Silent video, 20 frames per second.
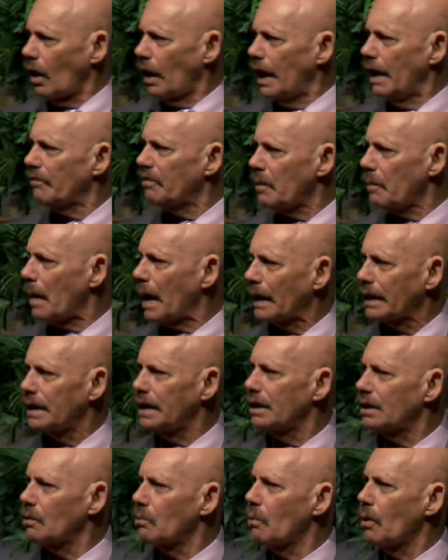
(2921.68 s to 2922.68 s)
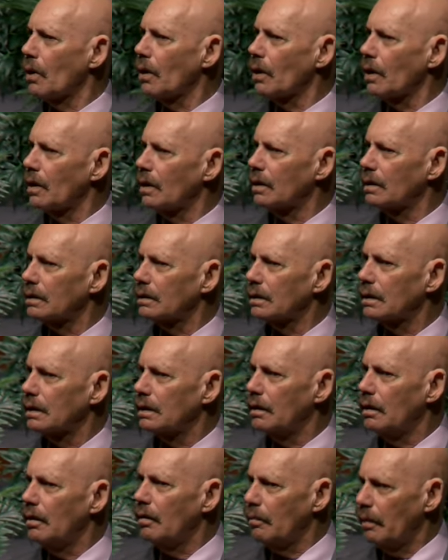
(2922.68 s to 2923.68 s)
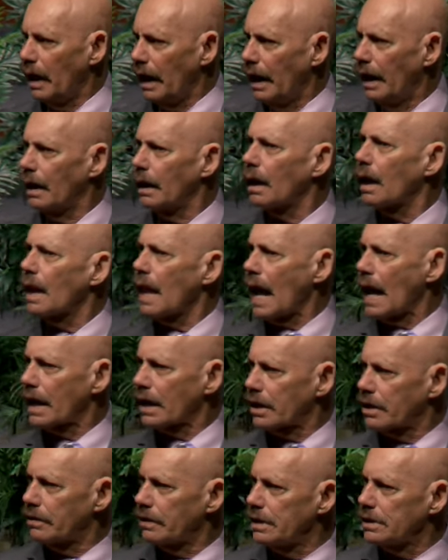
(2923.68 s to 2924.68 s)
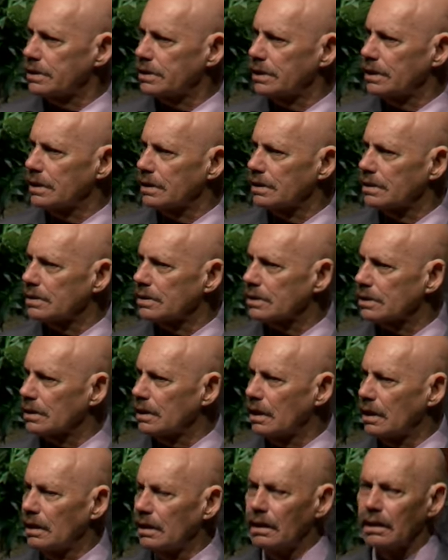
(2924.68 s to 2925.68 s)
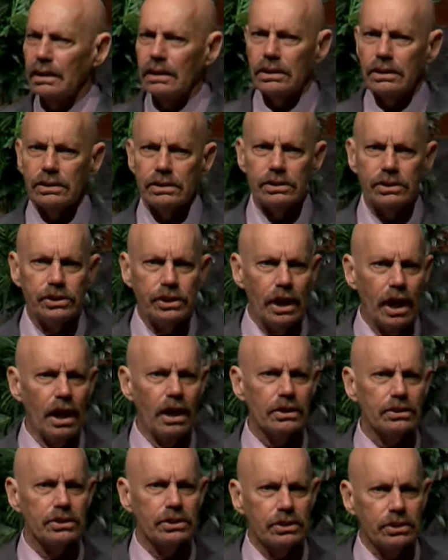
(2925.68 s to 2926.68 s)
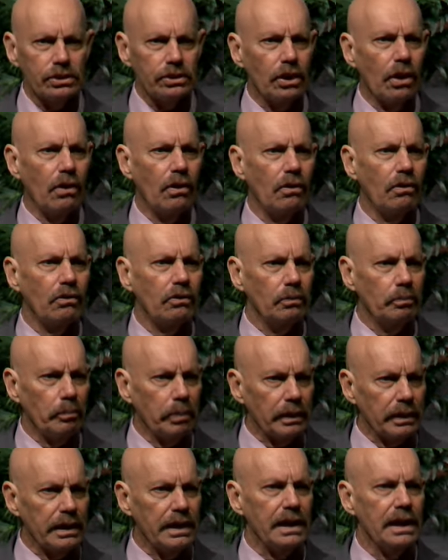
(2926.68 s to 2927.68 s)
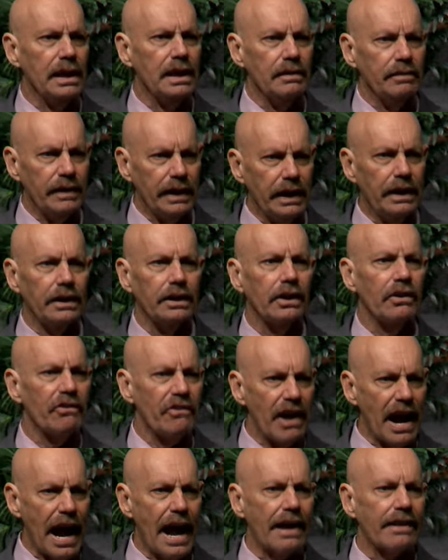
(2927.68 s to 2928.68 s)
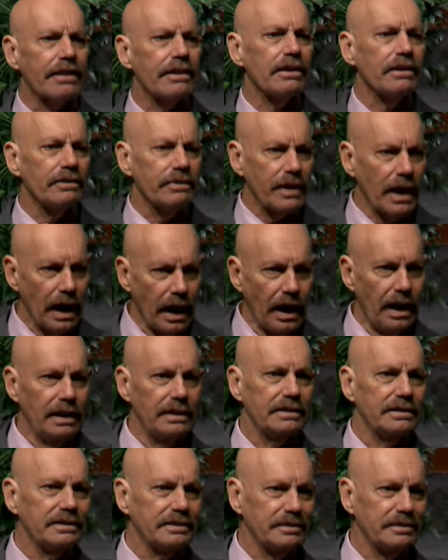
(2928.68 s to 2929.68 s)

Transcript: everybody in the world and a lot of Christians just don't believe in the wrath of God.